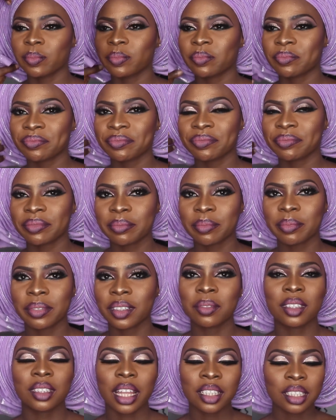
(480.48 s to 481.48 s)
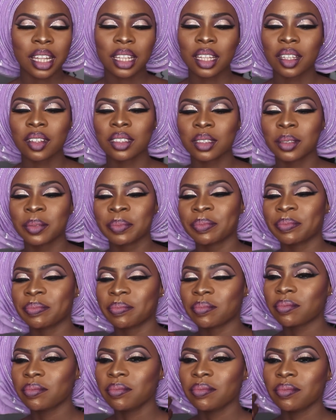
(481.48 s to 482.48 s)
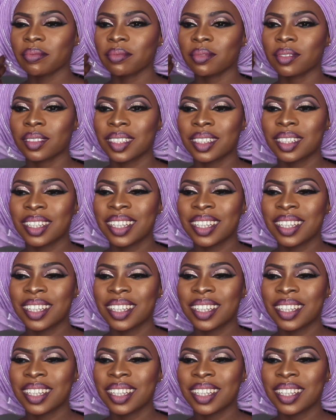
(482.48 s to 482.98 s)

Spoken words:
Now, if you observe, you can see that the